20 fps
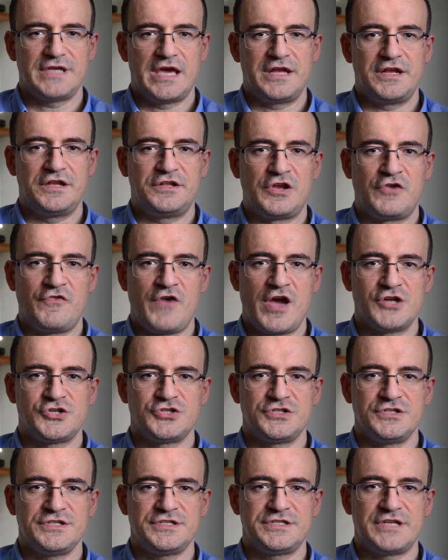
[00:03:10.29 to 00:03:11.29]
and
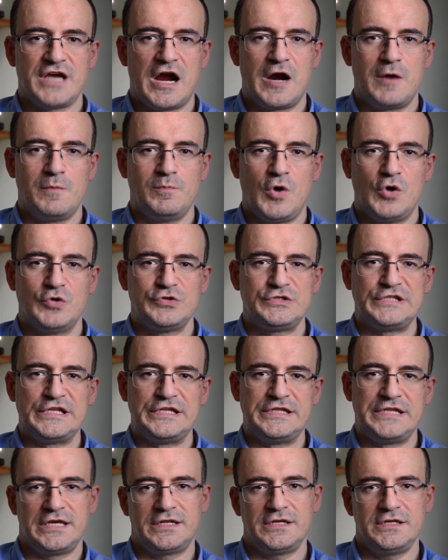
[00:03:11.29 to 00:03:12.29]
interventions are mostly
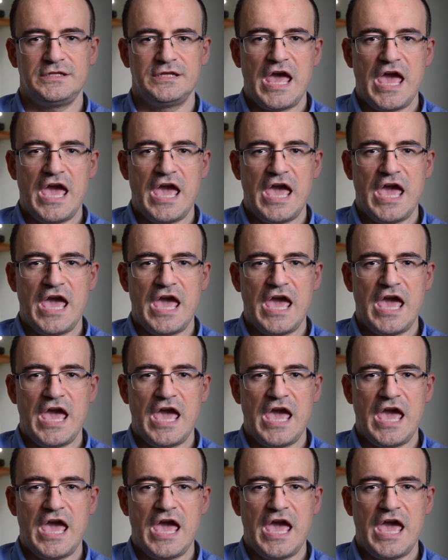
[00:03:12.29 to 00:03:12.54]
needed?